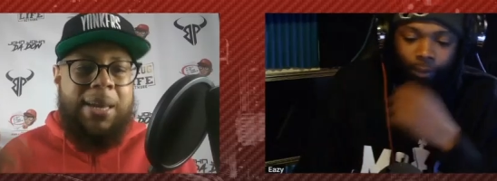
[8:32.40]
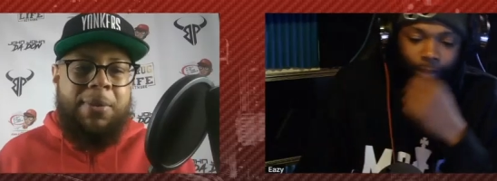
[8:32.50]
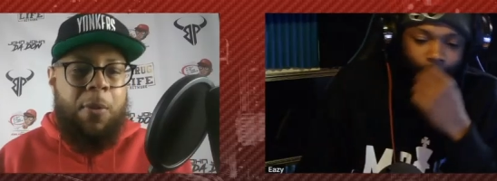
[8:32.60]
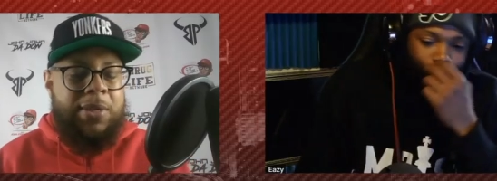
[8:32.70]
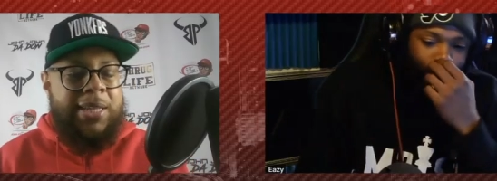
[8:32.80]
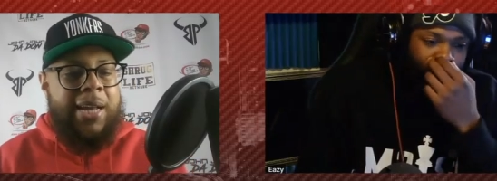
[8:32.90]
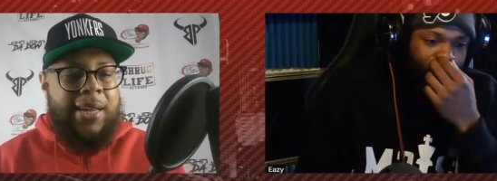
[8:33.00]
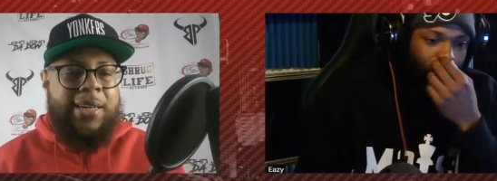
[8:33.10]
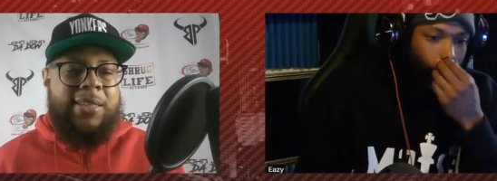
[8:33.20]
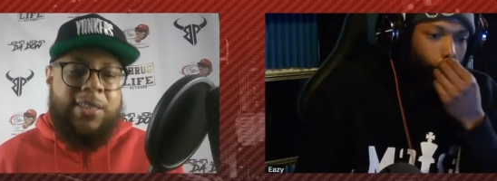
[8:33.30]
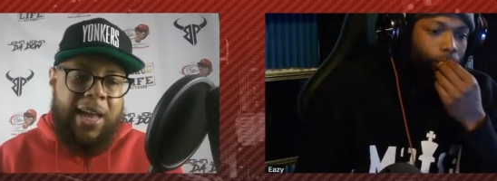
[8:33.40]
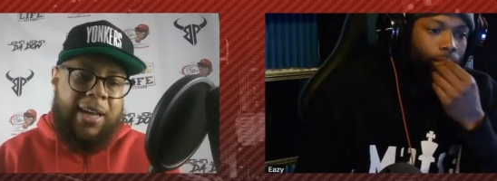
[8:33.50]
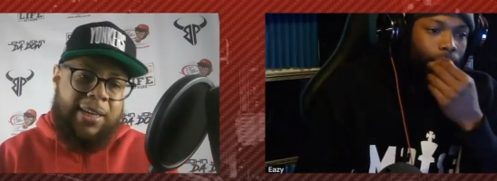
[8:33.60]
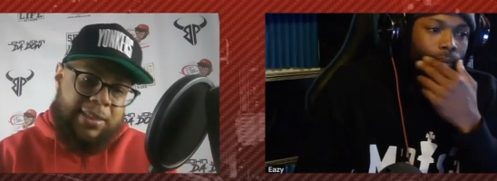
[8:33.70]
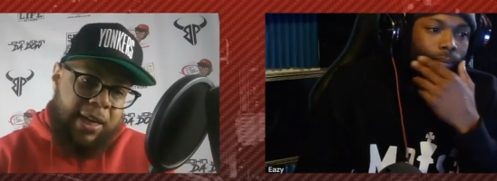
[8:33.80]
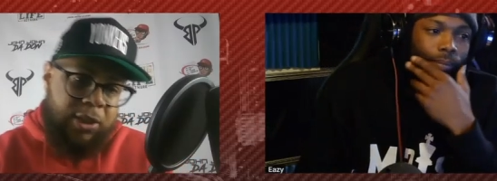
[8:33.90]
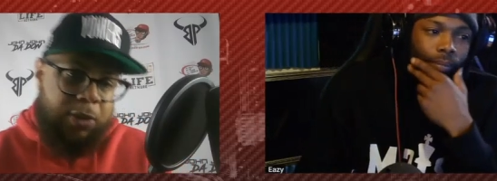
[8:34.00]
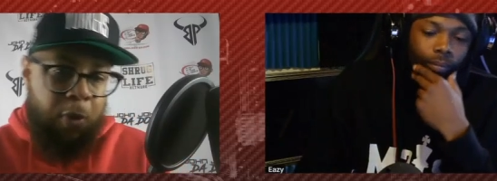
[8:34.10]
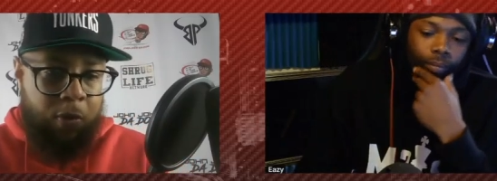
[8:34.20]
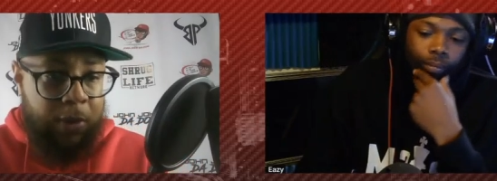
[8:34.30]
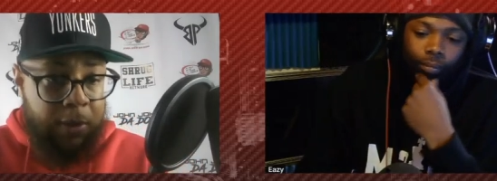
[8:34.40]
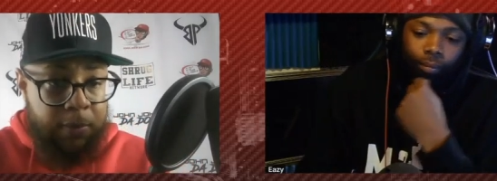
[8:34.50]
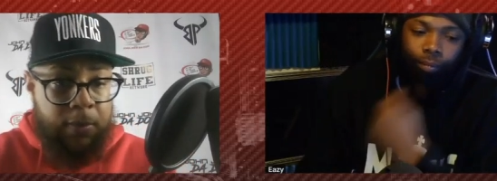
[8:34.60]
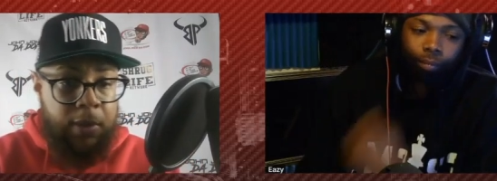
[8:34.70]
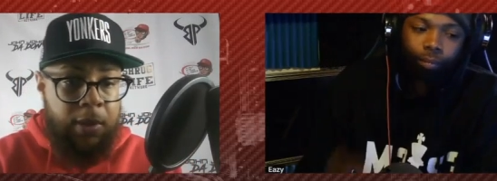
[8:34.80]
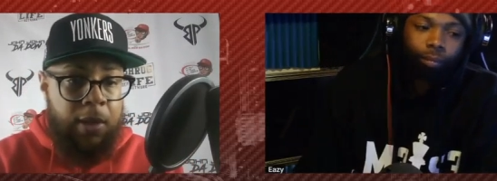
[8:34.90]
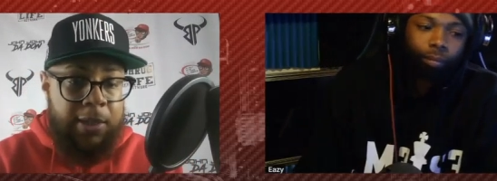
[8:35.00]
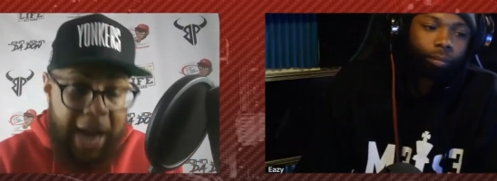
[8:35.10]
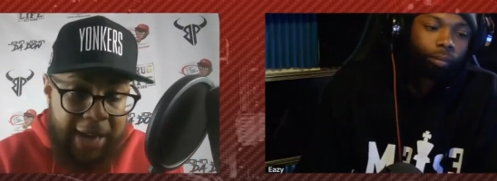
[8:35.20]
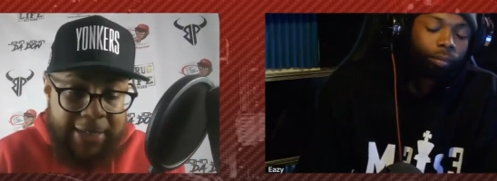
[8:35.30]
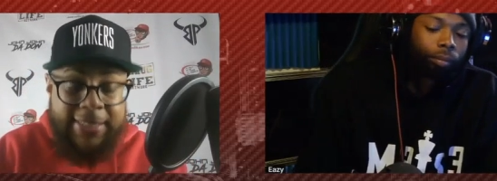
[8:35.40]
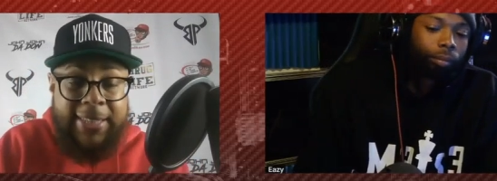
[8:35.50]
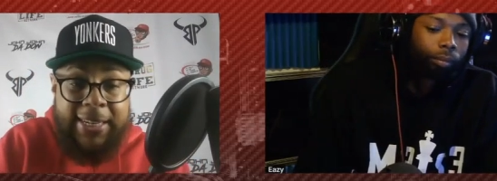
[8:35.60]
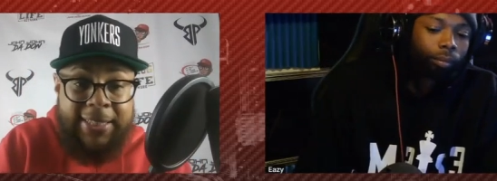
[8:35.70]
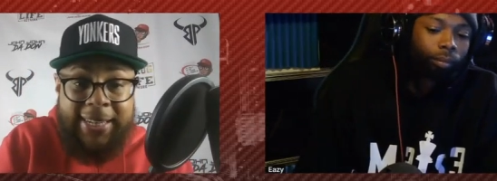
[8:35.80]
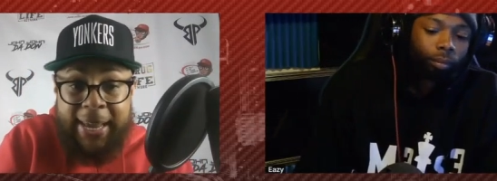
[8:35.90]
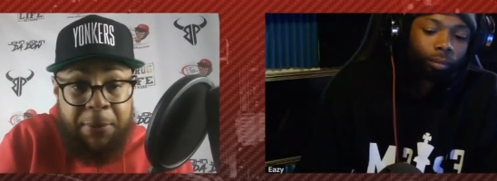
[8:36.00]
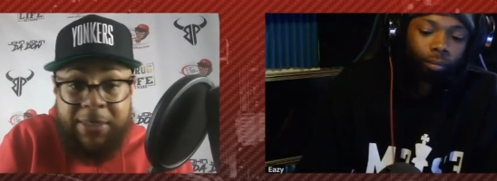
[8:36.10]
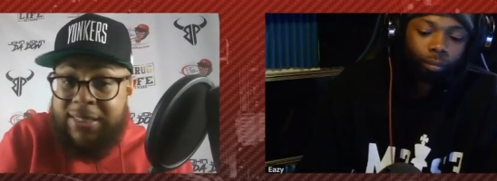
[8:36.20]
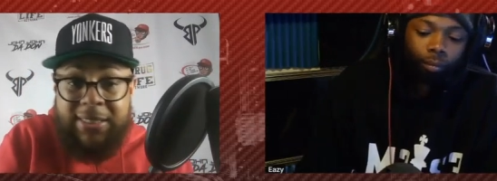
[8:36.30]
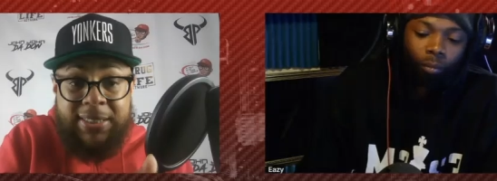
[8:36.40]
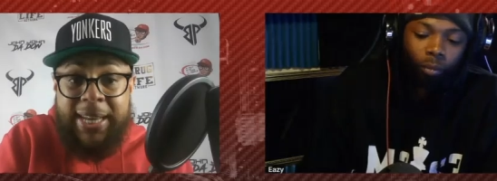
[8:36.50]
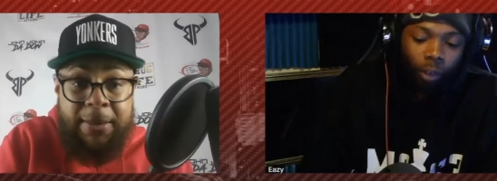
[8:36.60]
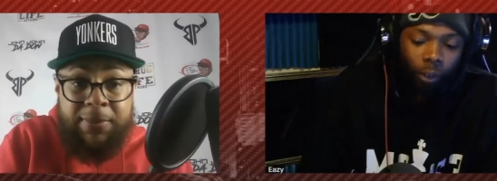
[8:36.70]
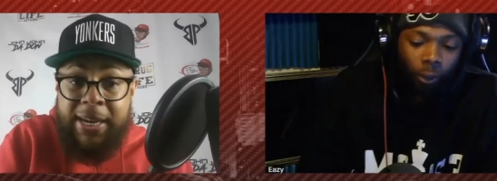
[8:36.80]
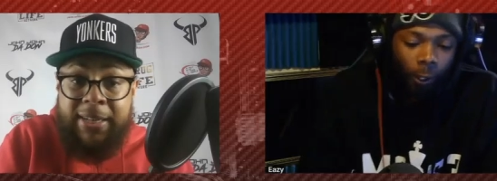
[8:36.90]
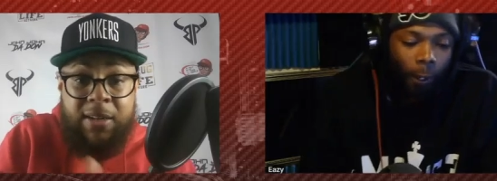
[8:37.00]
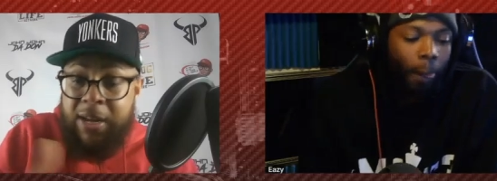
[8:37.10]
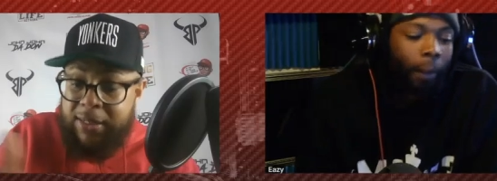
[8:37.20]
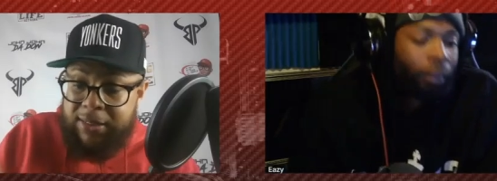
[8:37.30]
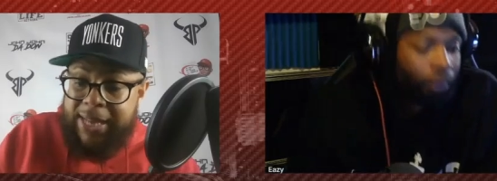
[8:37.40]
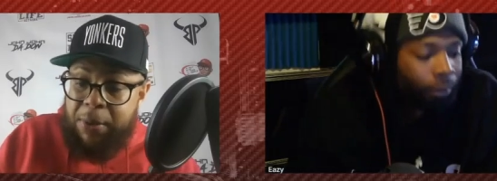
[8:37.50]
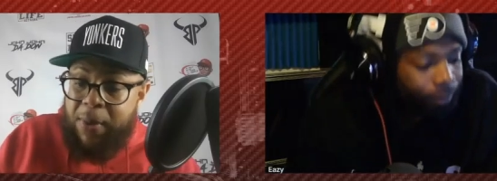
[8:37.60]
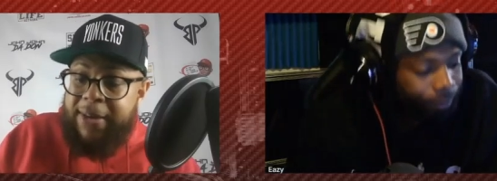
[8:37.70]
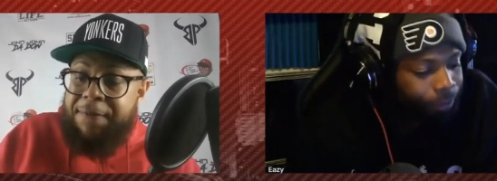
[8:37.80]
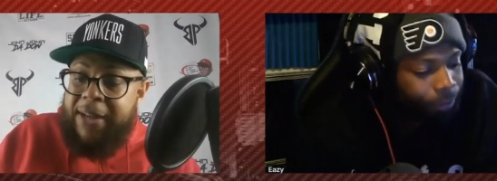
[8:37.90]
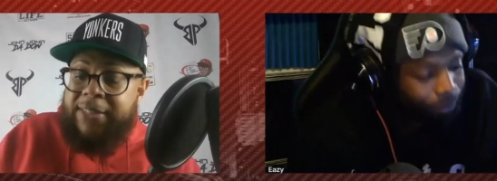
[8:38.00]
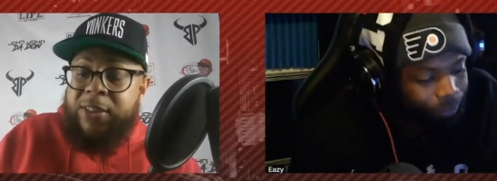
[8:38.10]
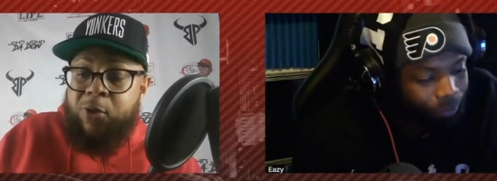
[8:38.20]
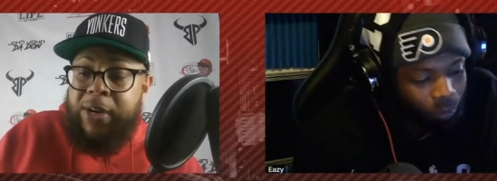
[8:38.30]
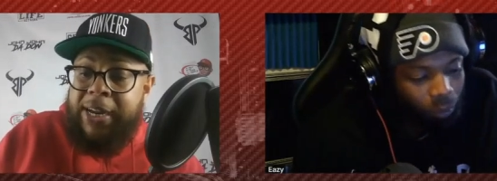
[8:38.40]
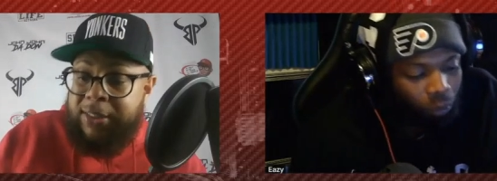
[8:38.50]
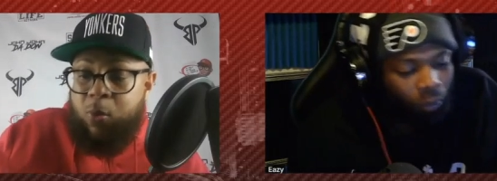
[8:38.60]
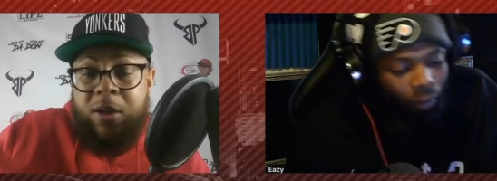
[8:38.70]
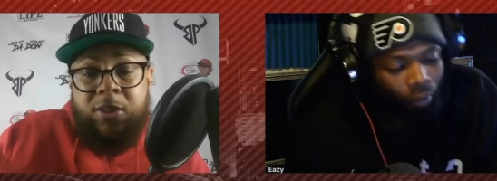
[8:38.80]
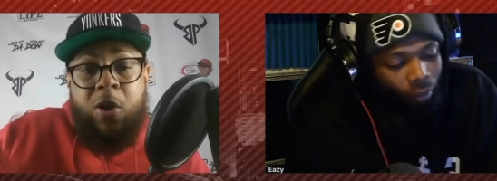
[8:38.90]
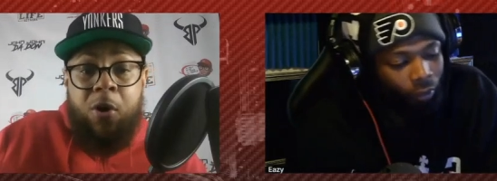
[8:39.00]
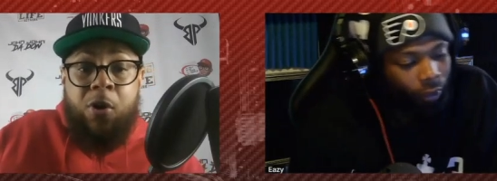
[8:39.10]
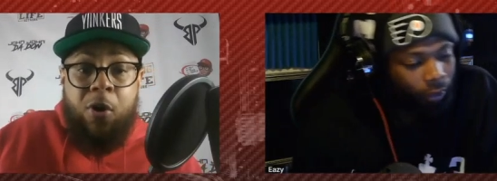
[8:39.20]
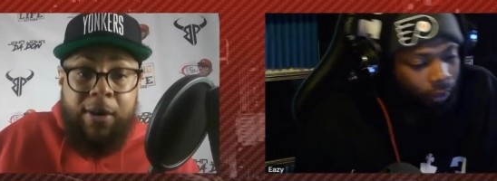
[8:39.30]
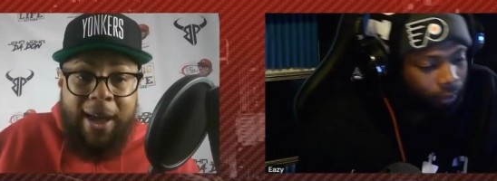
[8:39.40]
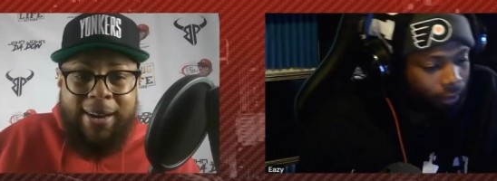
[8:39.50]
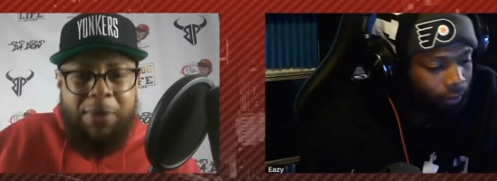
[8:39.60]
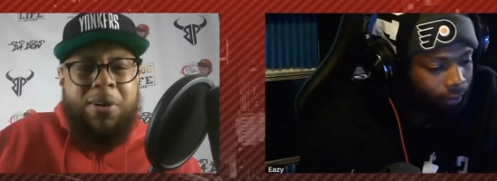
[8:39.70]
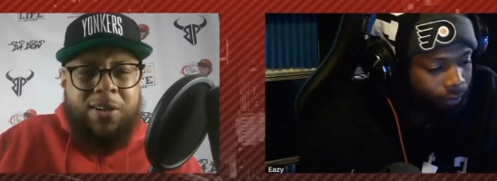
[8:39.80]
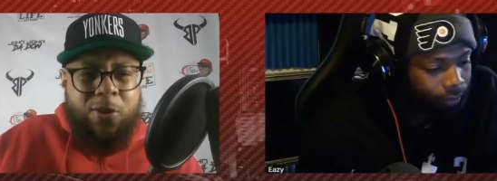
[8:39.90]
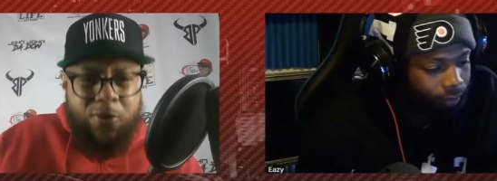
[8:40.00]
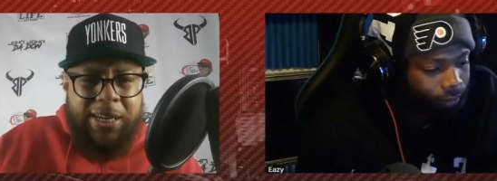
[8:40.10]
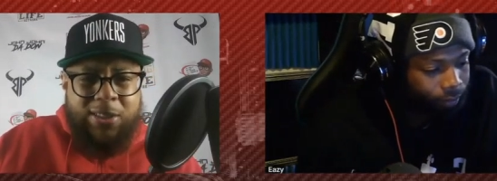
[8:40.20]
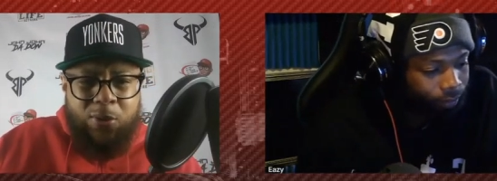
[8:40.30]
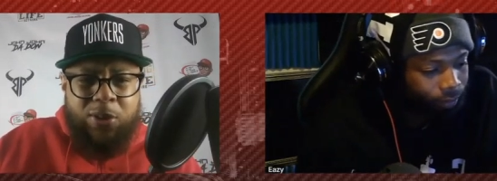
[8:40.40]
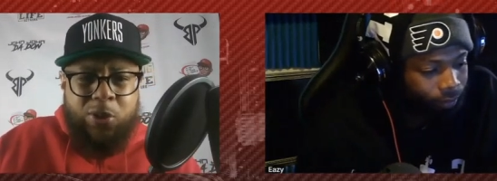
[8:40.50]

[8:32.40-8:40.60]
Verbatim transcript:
Speaker 1: up with that nigga until I get that smoke with him. Y'all could have did that. They would have did the same thing. The, the, same way the vets agreed to what's going on now, they would have agreed to a two